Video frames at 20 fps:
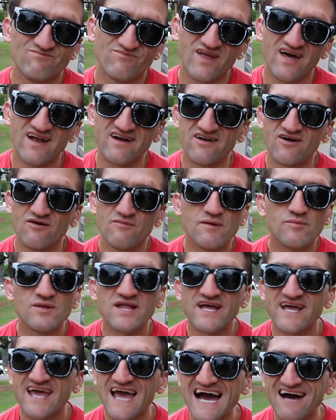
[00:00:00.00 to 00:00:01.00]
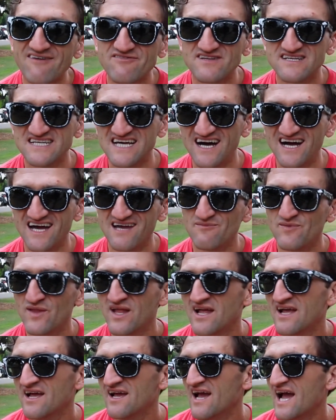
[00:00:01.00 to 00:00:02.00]
I don't know, maybe like half the time.
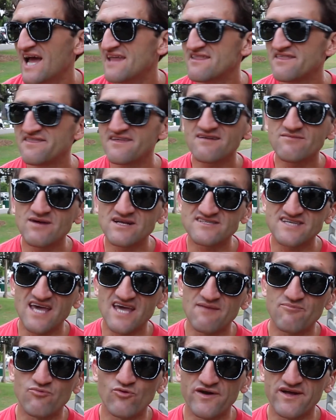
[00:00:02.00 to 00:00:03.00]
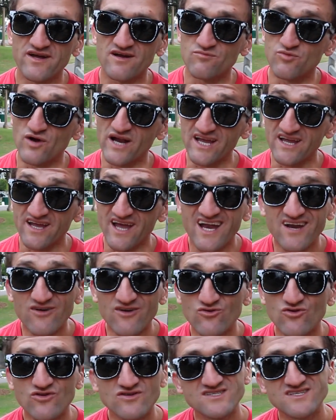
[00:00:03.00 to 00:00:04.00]
And the thing about skateboarding or breaking any
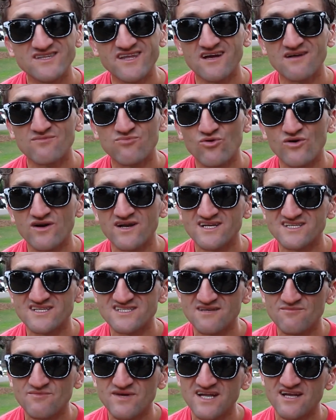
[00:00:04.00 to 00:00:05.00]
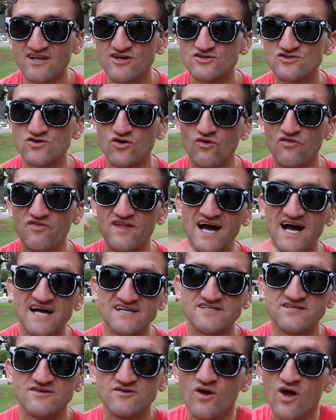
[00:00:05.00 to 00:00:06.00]
rules in the airport is the minute you're told
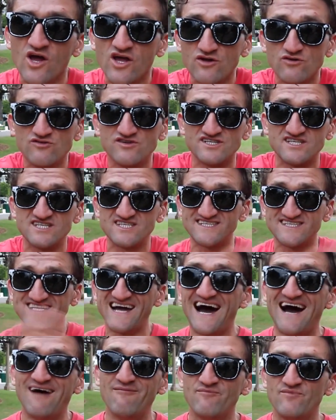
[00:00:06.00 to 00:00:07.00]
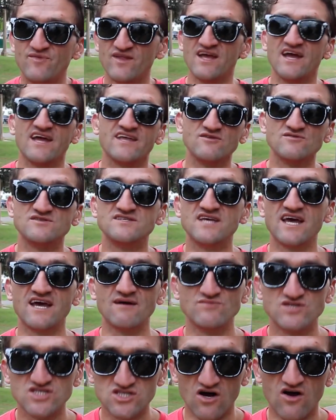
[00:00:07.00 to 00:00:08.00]
not to, you just stop. And you say,
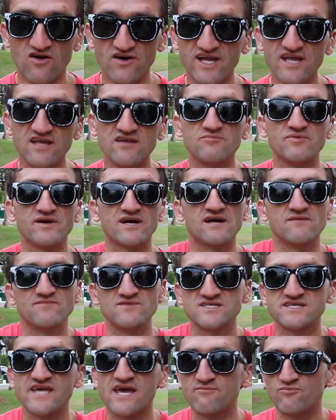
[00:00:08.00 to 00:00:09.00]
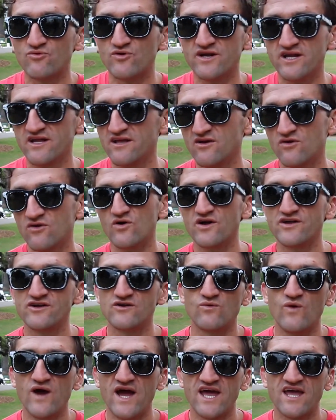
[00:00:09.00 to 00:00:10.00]
I'm sorry, you pick up the skateboard and on
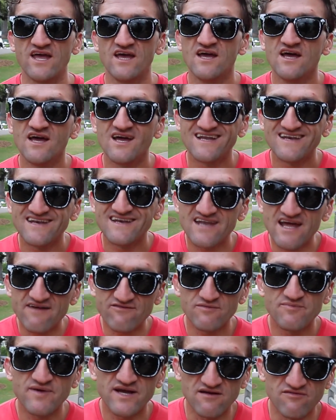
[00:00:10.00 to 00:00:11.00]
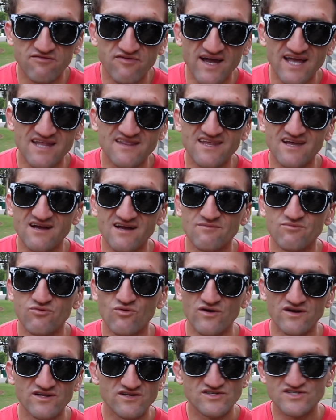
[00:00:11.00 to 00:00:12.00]
your way. Never pick a fight in the
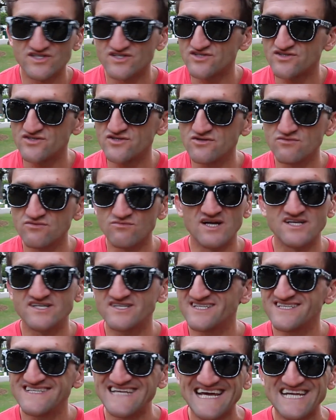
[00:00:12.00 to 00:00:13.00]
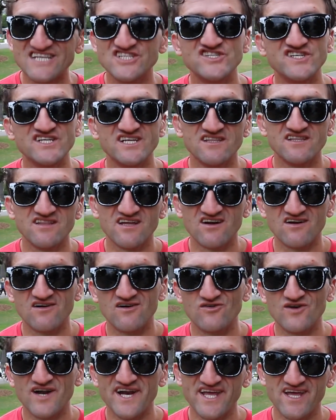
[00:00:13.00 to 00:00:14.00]
airport. There's just too much tension in there
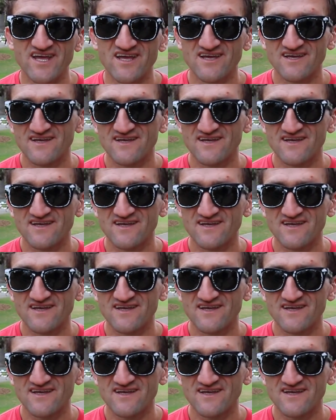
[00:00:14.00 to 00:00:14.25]
already.